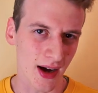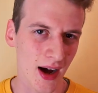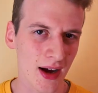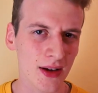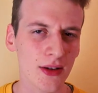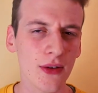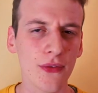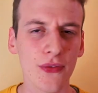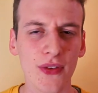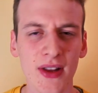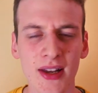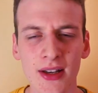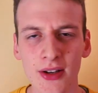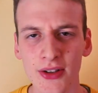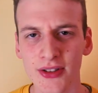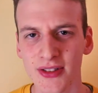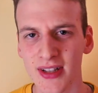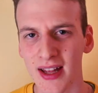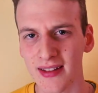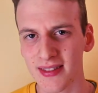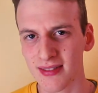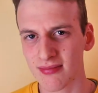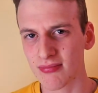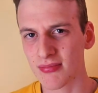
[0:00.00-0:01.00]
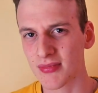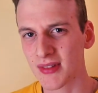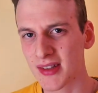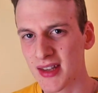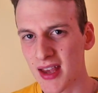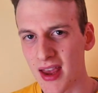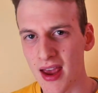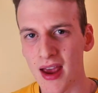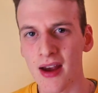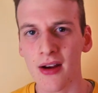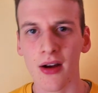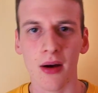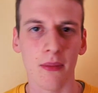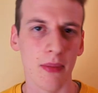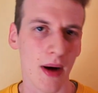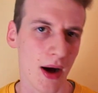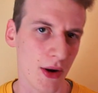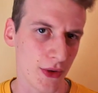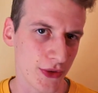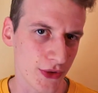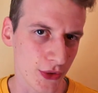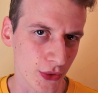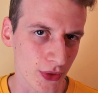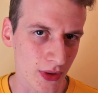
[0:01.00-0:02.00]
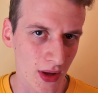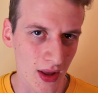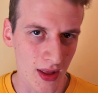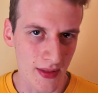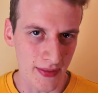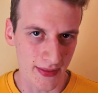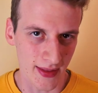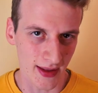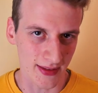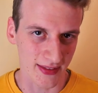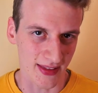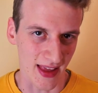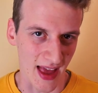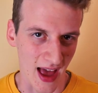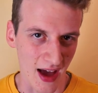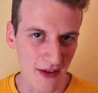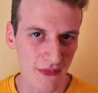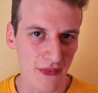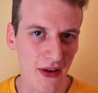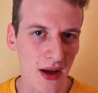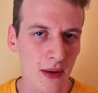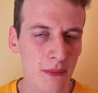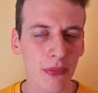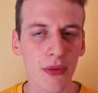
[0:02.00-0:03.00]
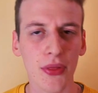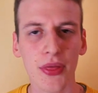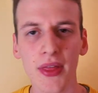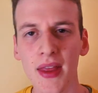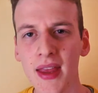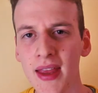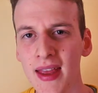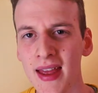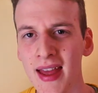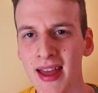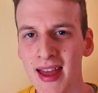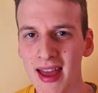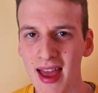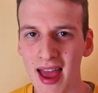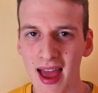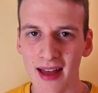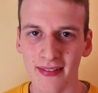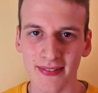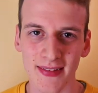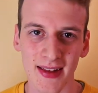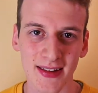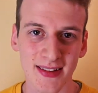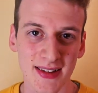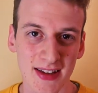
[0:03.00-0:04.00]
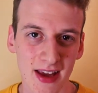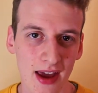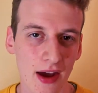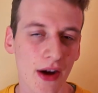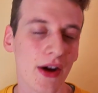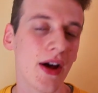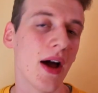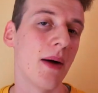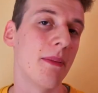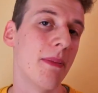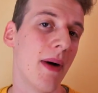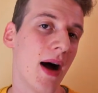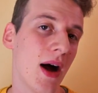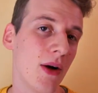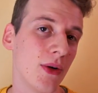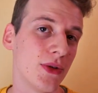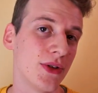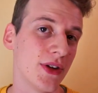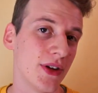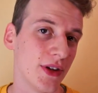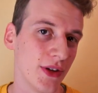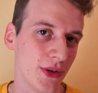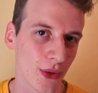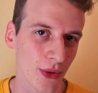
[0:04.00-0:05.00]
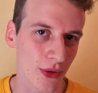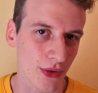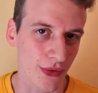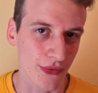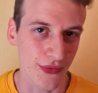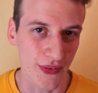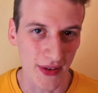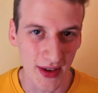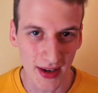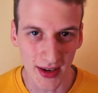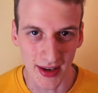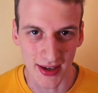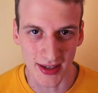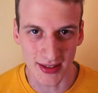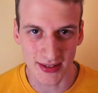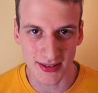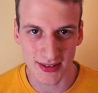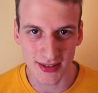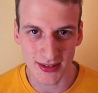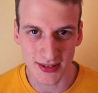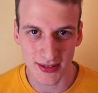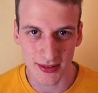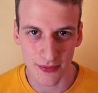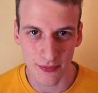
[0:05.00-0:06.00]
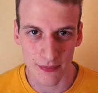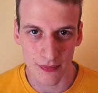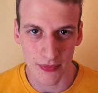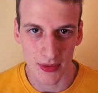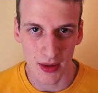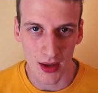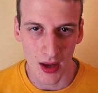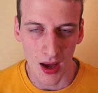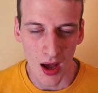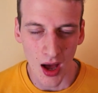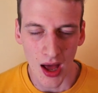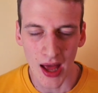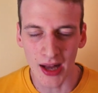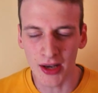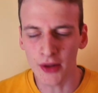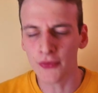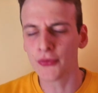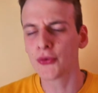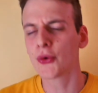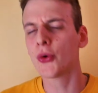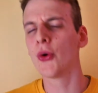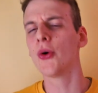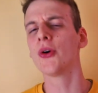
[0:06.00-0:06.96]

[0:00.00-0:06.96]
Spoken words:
kind of leaders that care about you, that have empathy, and that care about your feelings. And of